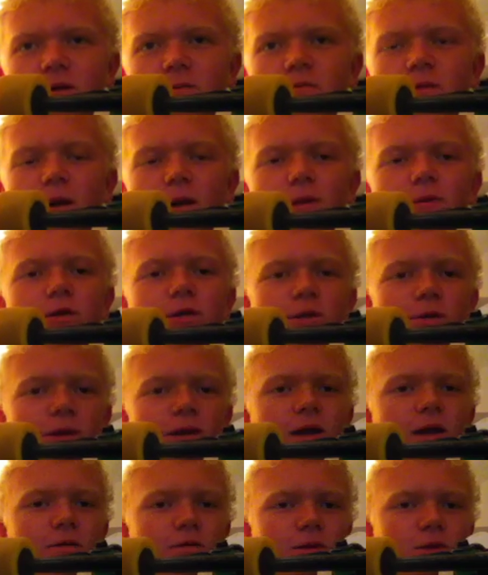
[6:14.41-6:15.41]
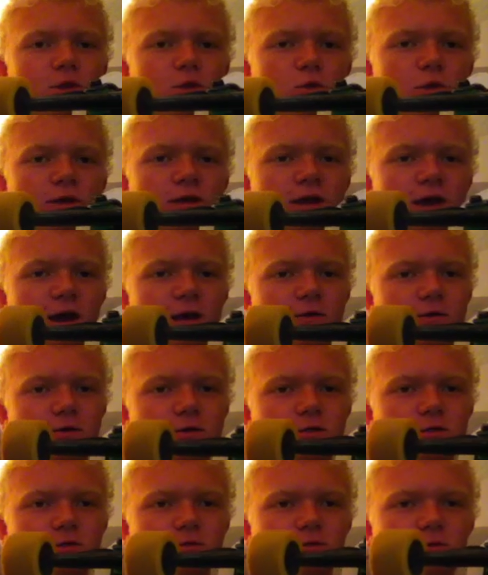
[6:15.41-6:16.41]
probably what you would hear with the Twin
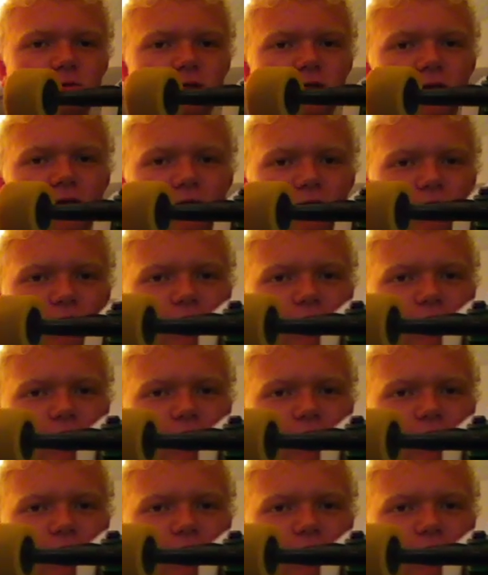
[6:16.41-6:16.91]
Towers when they were